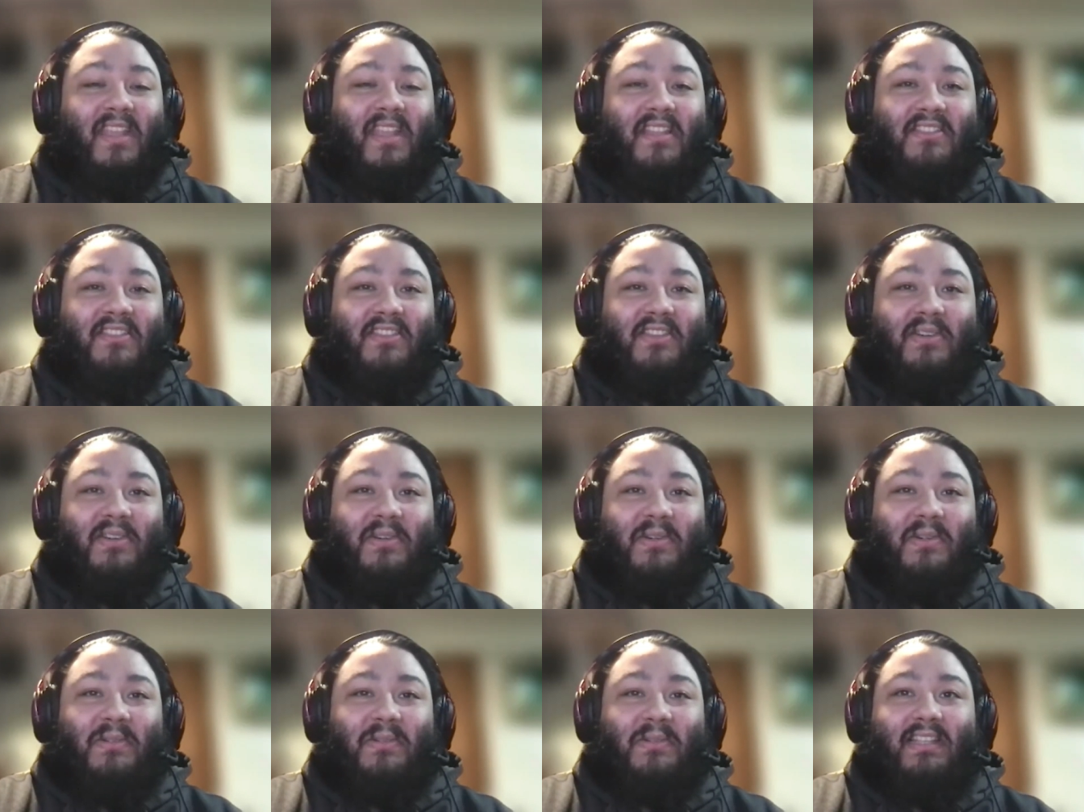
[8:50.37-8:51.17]
and
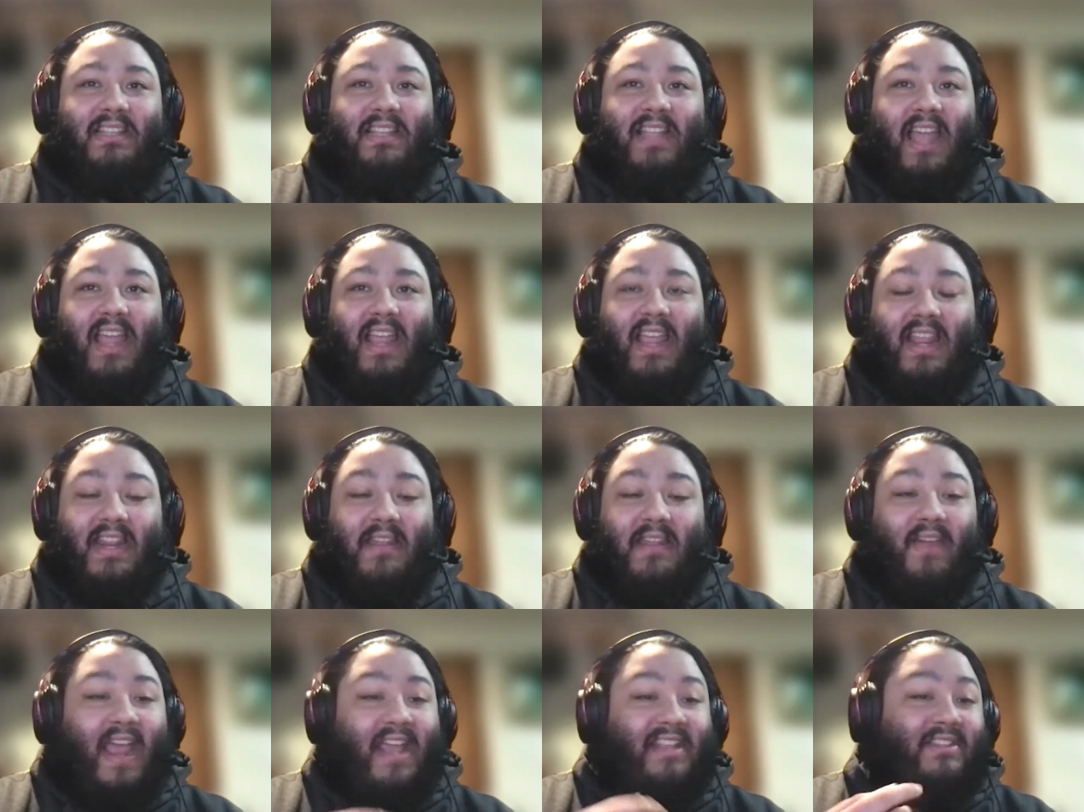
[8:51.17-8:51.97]
so I, I,
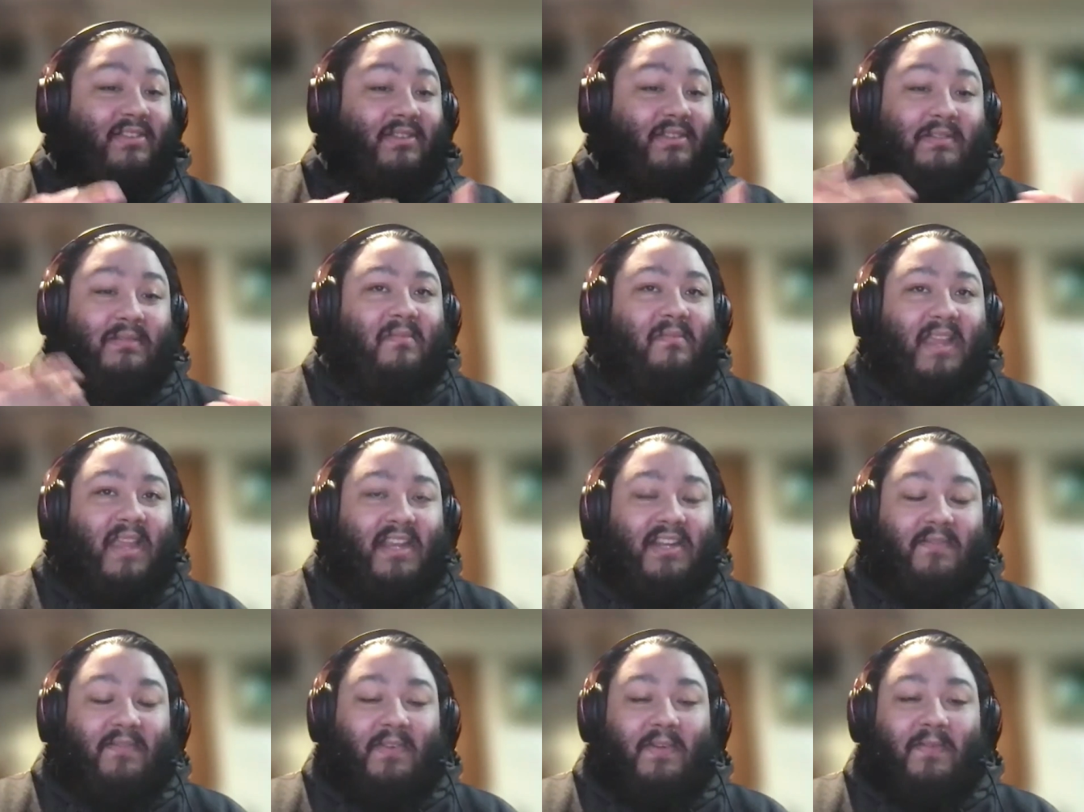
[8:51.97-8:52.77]
never had to
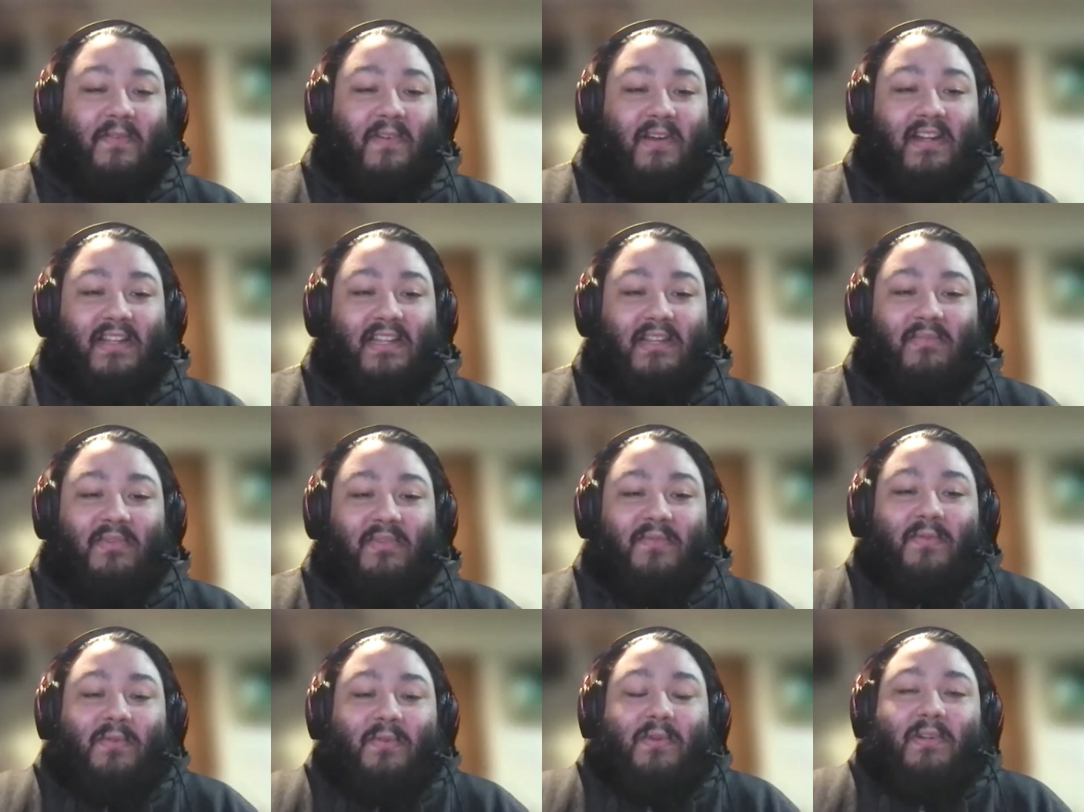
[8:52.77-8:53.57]
interview for anything
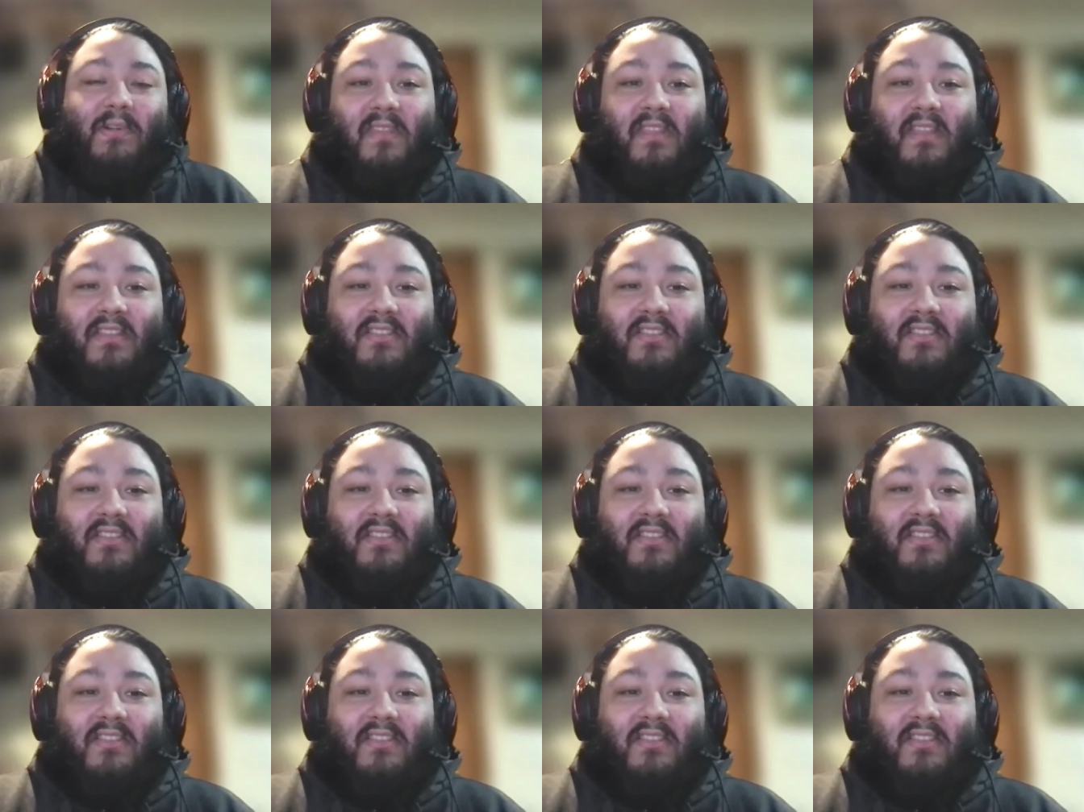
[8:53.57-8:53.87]
before.